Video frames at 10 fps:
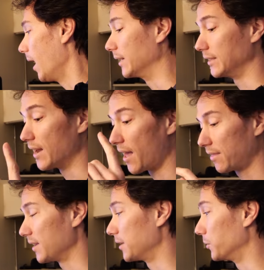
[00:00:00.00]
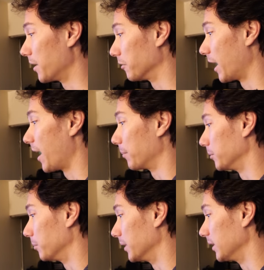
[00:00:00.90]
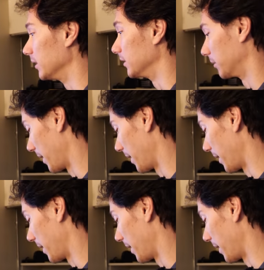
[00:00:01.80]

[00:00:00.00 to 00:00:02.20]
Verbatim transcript: I did not think it would ever happen, but it is